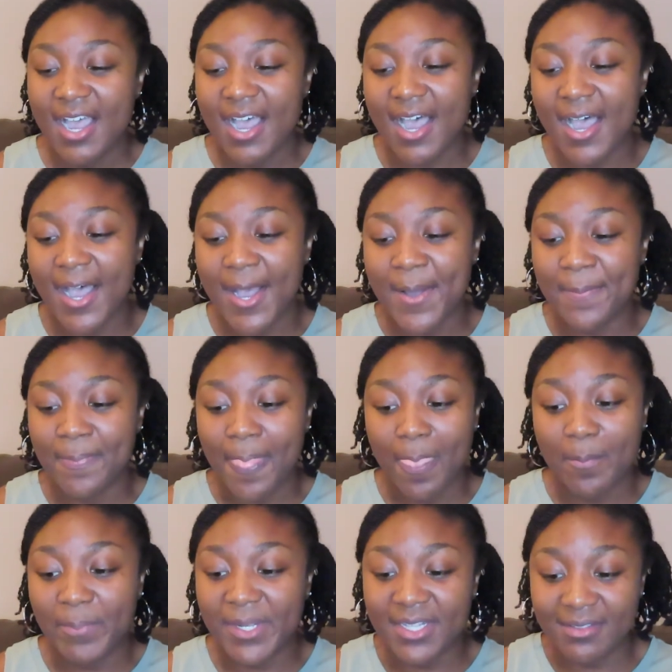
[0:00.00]

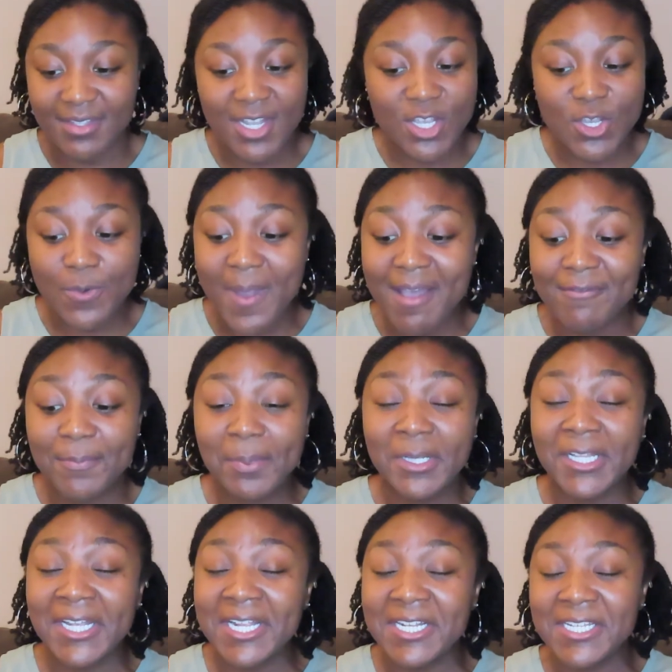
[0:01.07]
But you have
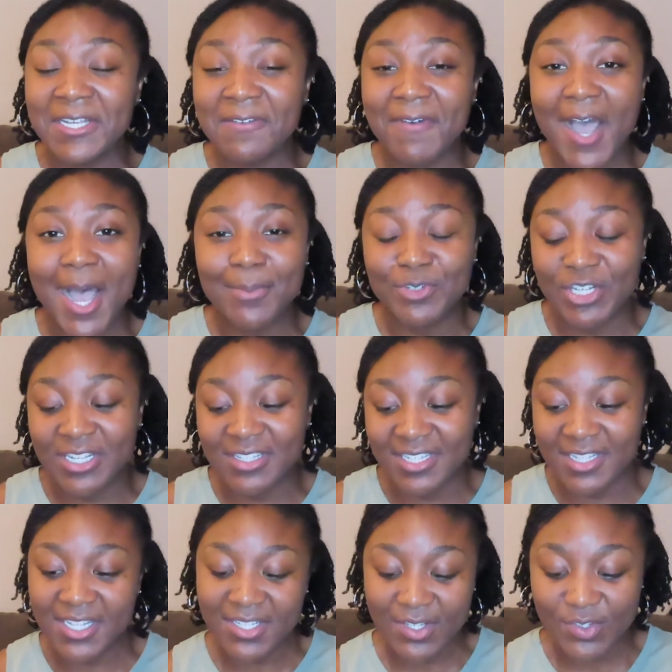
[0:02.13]
plenty of options,
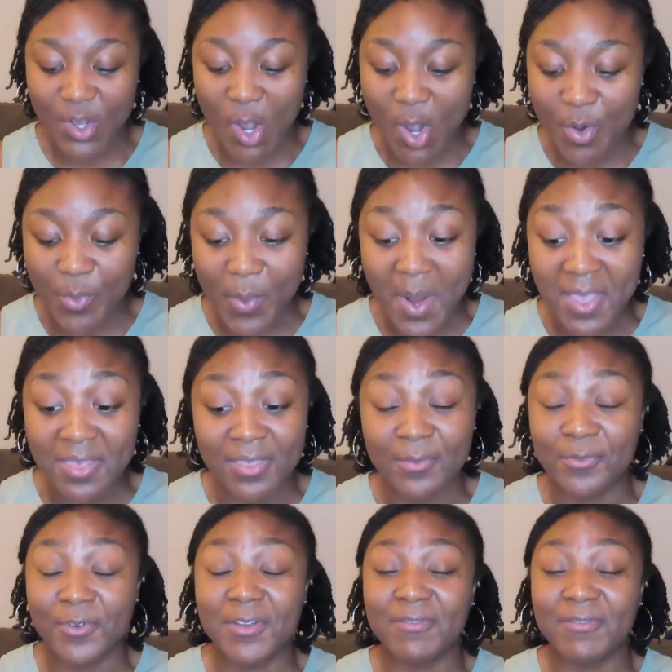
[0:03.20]
and this is all with the free